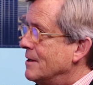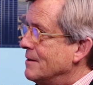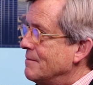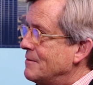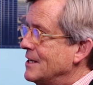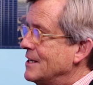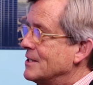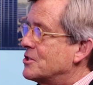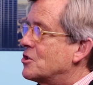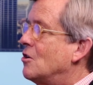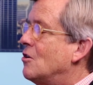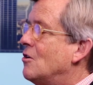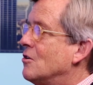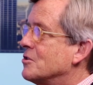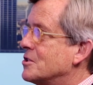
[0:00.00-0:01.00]
a dense
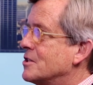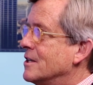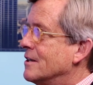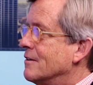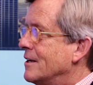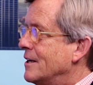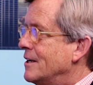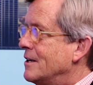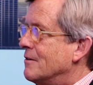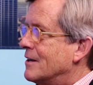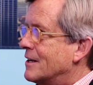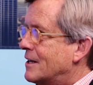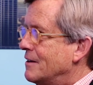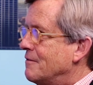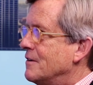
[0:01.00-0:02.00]
call center, into
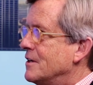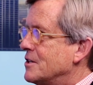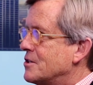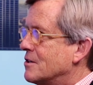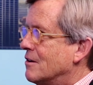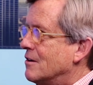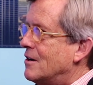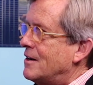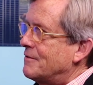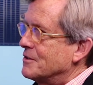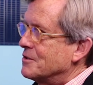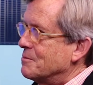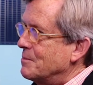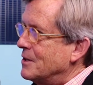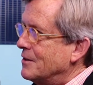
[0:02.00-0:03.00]
a conventional
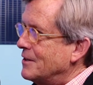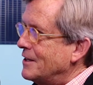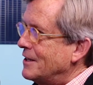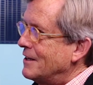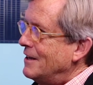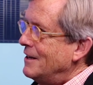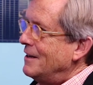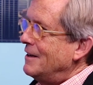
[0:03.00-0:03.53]
office building.